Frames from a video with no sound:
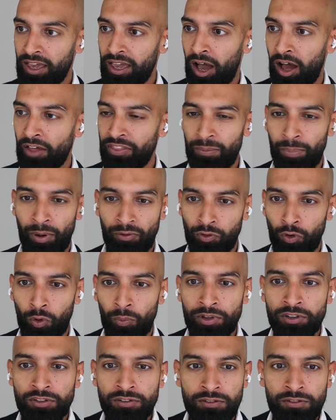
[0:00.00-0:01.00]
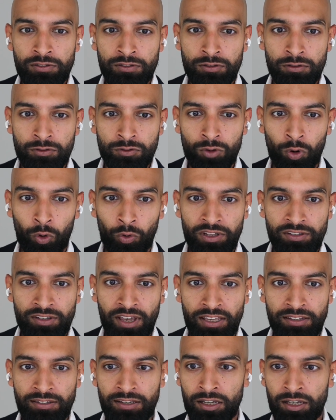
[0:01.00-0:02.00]
Are they performance
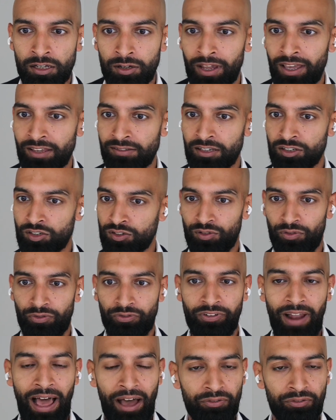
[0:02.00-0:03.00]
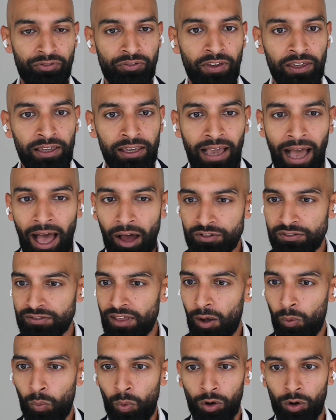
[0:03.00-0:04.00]
orientated? Is it just a flat fee? How does
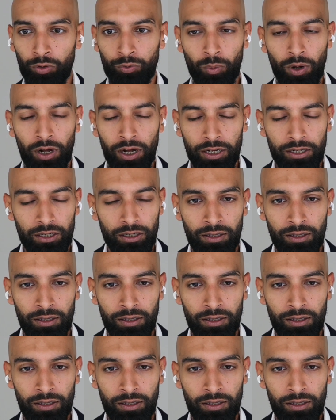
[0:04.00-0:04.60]
that world work?